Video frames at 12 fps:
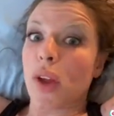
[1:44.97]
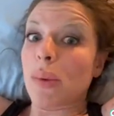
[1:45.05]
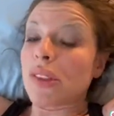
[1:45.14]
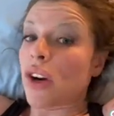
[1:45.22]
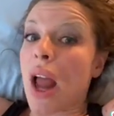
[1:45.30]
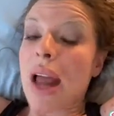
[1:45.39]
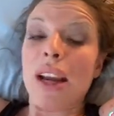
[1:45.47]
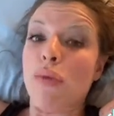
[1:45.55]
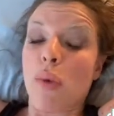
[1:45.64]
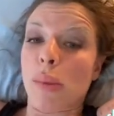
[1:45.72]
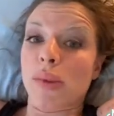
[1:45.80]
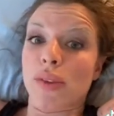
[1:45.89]
He wasn't on any
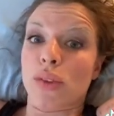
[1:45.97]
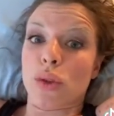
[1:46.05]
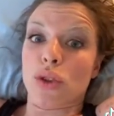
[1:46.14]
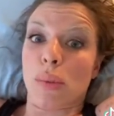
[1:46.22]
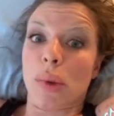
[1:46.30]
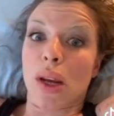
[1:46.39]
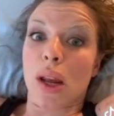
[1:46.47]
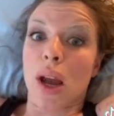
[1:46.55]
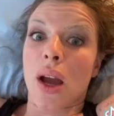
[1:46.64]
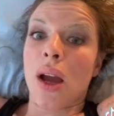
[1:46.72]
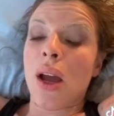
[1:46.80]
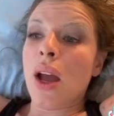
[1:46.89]
forms of social
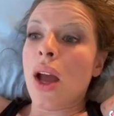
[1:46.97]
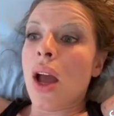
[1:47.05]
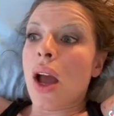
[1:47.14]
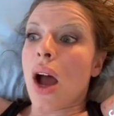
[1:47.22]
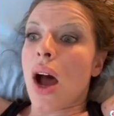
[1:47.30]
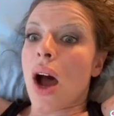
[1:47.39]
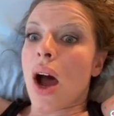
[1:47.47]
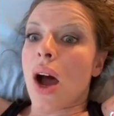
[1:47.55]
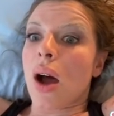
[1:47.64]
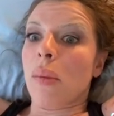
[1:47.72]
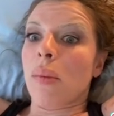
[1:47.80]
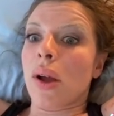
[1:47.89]
media.
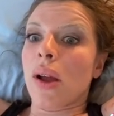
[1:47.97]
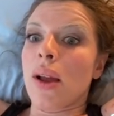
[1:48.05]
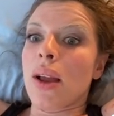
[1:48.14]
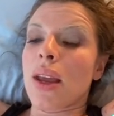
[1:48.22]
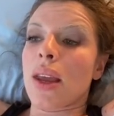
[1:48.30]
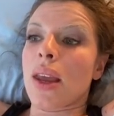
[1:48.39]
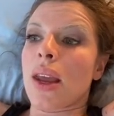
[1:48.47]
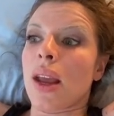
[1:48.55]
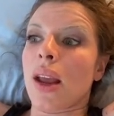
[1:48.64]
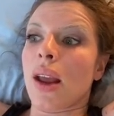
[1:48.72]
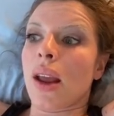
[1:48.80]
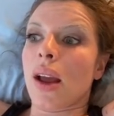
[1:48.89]
Um,
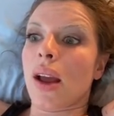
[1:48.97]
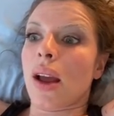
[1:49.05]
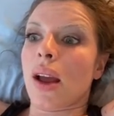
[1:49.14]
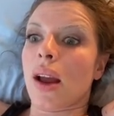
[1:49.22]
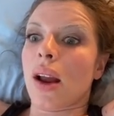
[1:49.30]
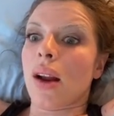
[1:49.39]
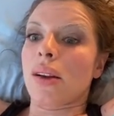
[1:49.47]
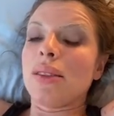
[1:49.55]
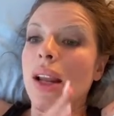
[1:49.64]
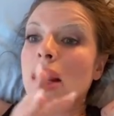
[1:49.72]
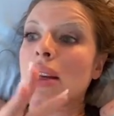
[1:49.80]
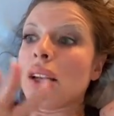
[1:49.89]
he
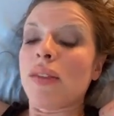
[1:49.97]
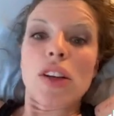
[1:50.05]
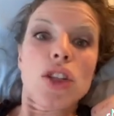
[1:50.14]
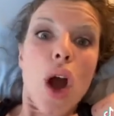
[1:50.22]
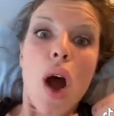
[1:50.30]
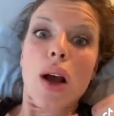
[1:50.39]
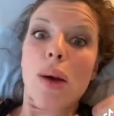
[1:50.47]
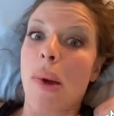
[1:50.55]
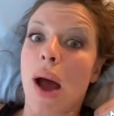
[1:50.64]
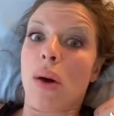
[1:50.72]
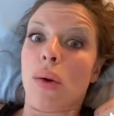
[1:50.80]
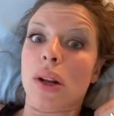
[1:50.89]
didn't even talk
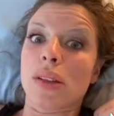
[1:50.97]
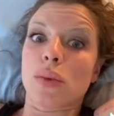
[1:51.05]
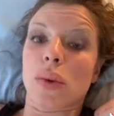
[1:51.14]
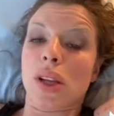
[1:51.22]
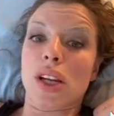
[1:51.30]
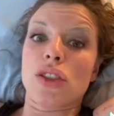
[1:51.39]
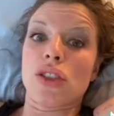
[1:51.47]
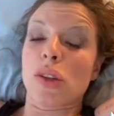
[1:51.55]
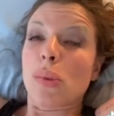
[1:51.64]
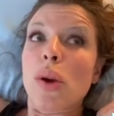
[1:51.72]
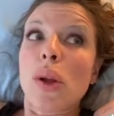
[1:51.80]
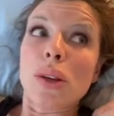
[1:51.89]
about his relationship.
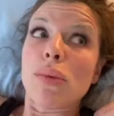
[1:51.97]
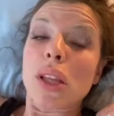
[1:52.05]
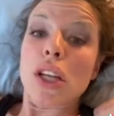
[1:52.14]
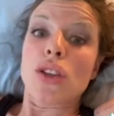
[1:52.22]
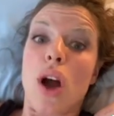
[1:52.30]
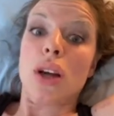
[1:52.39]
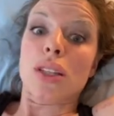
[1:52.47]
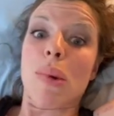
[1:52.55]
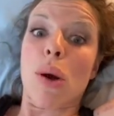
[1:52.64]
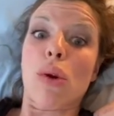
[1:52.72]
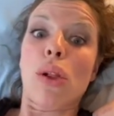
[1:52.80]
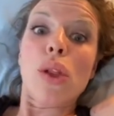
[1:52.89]
We only really talked
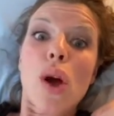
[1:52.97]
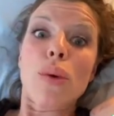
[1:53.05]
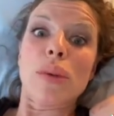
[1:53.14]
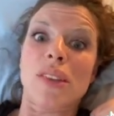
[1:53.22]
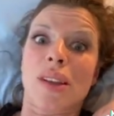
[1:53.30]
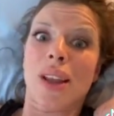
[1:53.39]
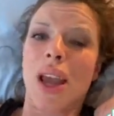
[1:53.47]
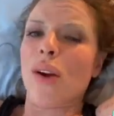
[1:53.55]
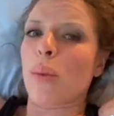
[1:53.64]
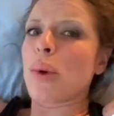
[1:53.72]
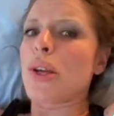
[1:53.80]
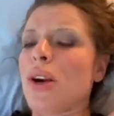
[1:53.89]
about clothes and
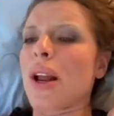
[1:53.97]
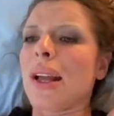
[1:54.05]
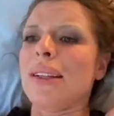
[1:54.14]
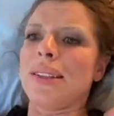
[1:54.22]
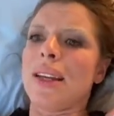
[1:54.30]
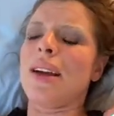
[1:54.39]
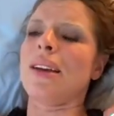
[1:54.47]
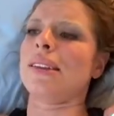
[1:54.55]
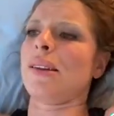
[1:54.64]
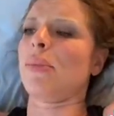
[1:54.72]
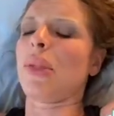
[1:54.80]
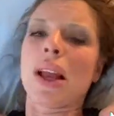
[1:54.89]
like weird ideas
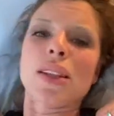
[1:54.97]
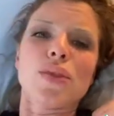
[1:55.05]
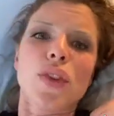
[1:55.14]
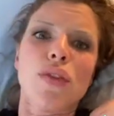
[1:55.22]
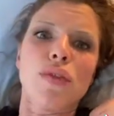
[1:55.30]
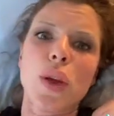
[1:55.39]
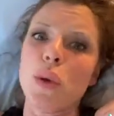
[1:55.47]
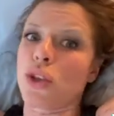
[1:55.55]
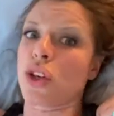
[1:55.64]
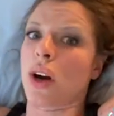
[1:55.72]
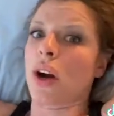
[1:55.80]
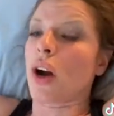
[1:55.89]
and plans for the
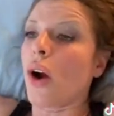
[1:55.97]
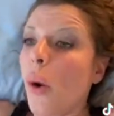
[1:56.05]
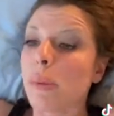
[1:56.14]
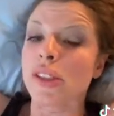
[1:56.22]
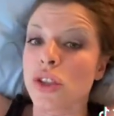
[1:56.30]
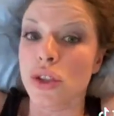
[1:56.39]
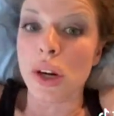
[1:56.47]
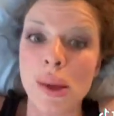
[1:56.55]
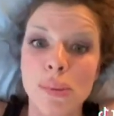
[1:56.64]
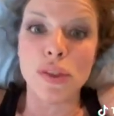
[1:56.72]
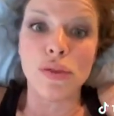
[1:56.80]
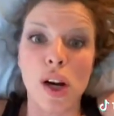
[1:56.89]
future and our hopes and
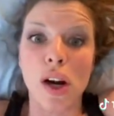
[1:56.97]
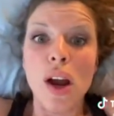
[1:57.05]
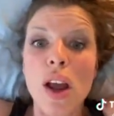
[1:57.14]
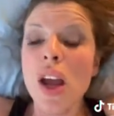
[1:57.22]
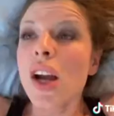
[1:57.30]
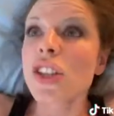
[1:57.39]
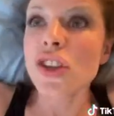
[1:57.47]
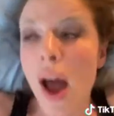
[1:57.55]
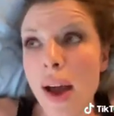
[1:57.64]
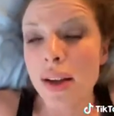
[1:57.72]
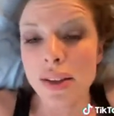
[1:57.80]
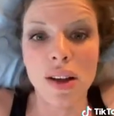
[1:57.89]
dreams for
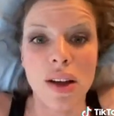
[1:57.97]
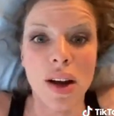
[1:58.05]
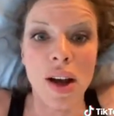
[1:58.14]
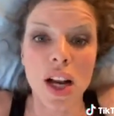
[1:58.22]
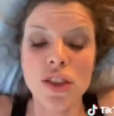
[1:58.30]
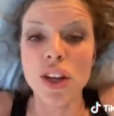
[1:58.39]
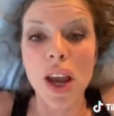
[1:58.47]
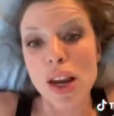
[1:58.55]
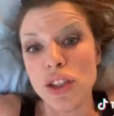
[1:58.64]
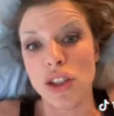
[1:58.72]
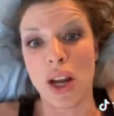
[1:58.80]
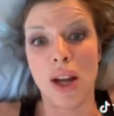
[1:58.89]
childhood and
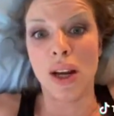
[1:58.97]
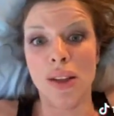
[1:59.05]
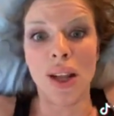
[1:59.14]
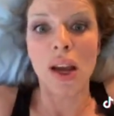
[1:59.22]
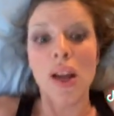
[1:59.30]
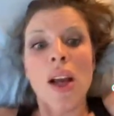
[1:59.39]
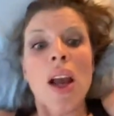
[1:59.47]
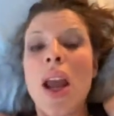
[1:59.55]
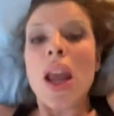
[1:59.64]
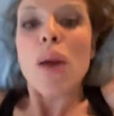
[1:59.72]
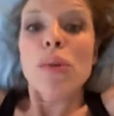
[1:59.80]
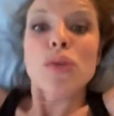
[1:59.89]
education. And like,
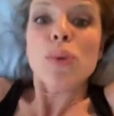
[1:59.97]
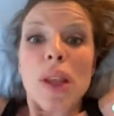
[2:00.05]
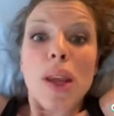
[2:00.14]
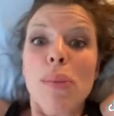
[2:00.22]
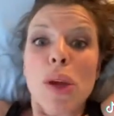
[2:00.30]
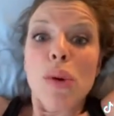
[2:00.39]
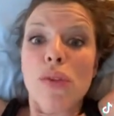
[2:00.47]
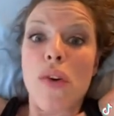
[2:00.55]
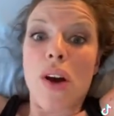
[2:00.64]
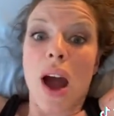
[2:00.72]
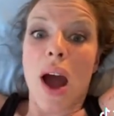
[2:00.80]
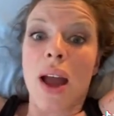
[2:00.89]
it was really beautiful,
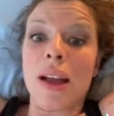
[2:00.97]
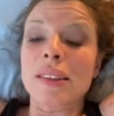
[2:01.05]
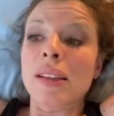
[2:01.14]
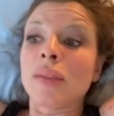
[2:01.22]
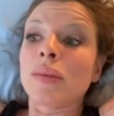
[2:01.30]
guys.